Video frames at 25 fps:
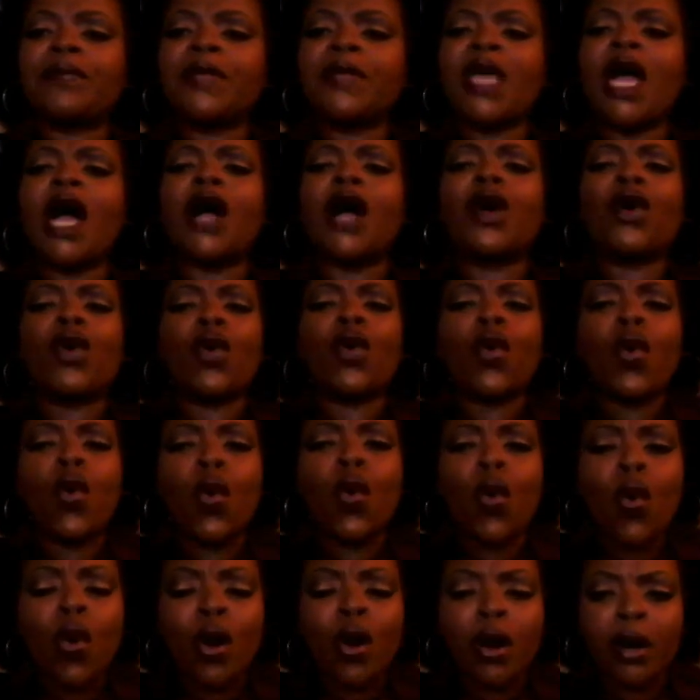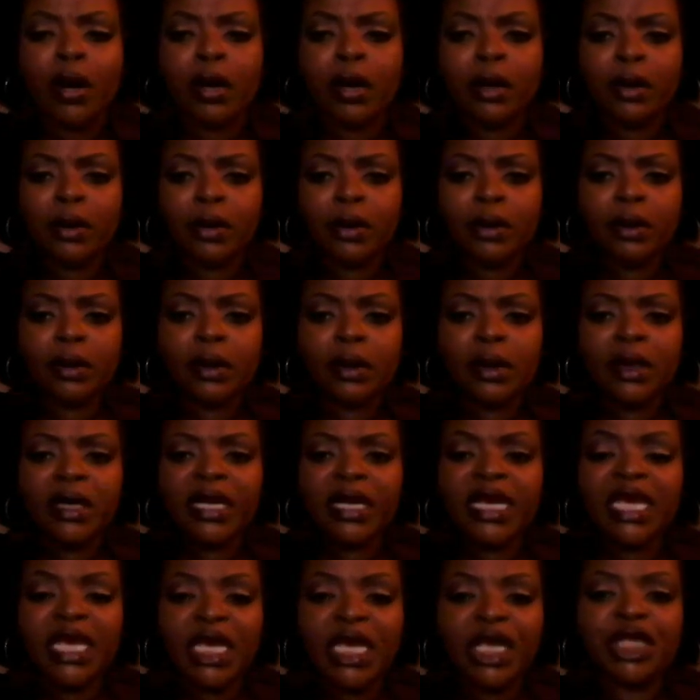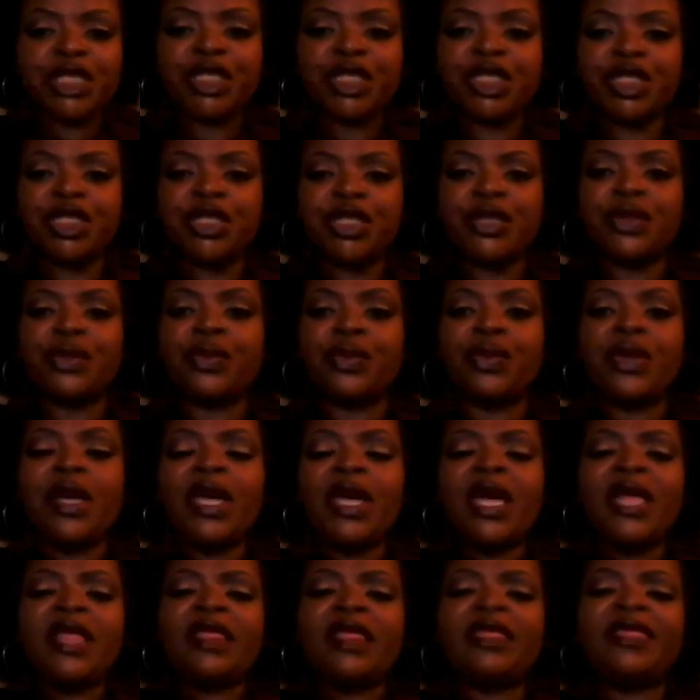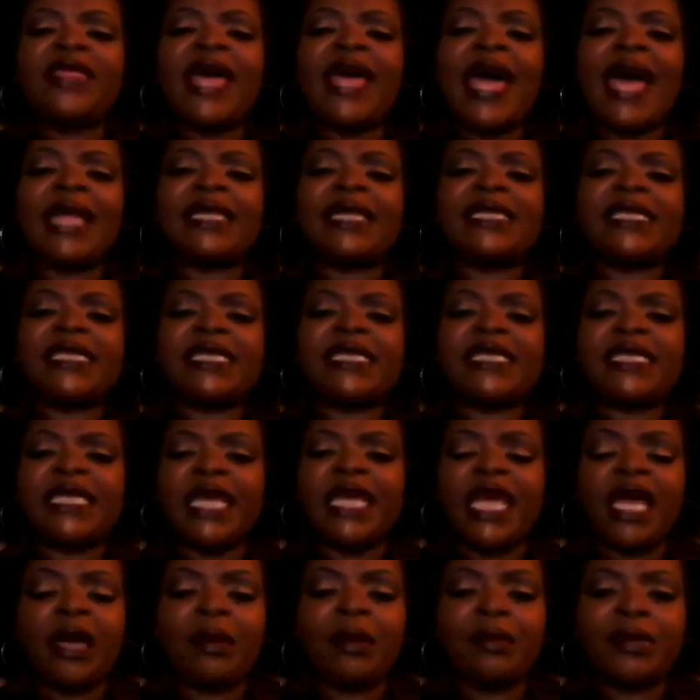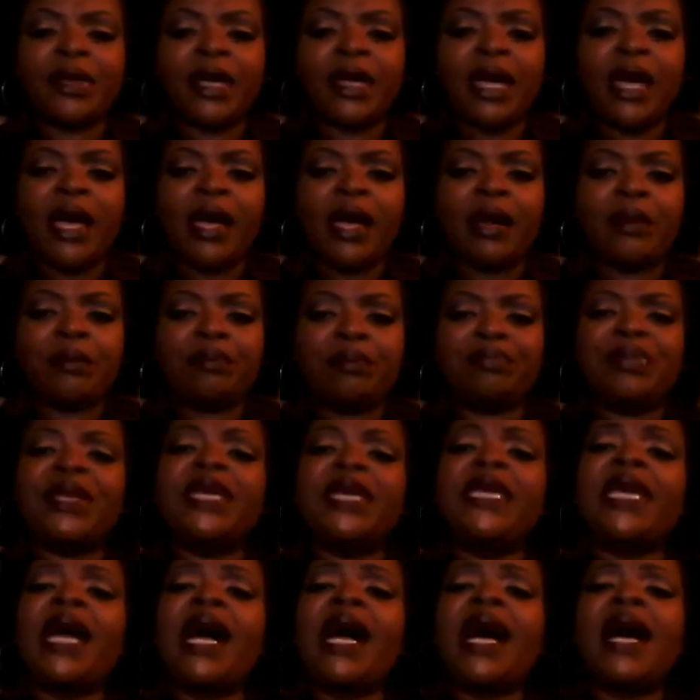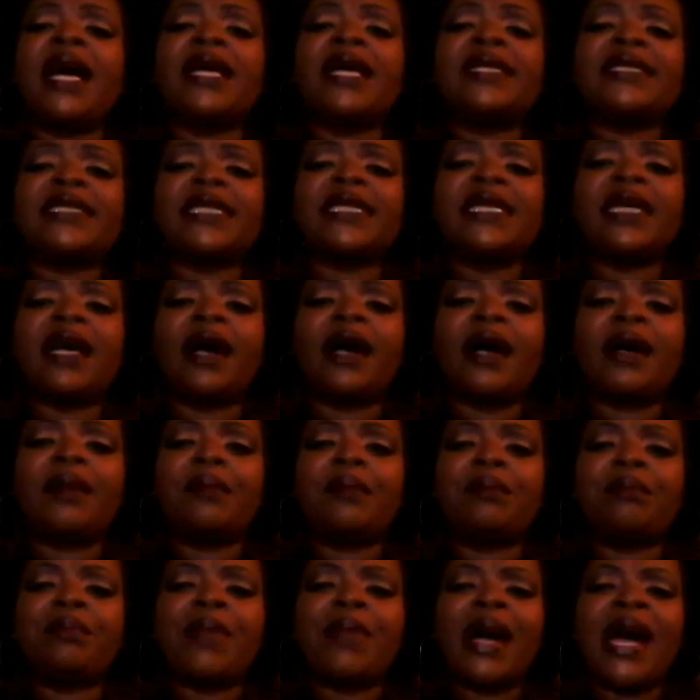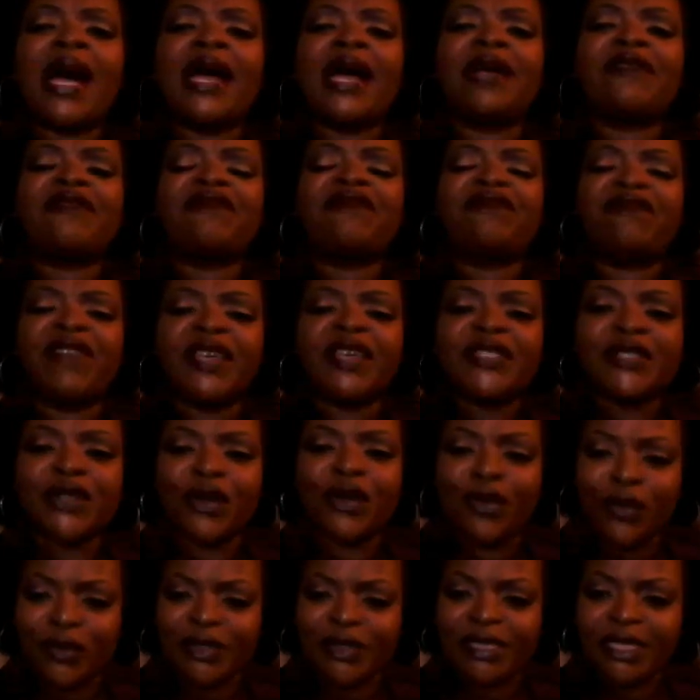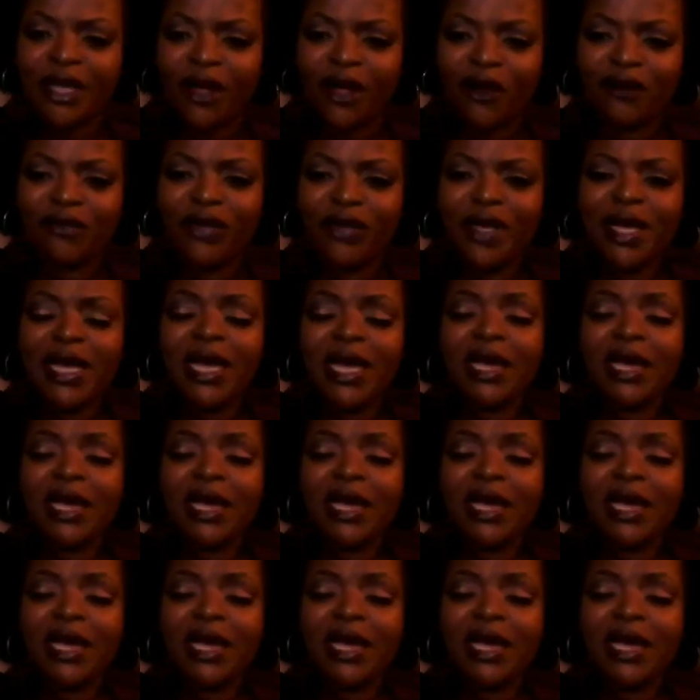core issue that stemmed beyond my physical self.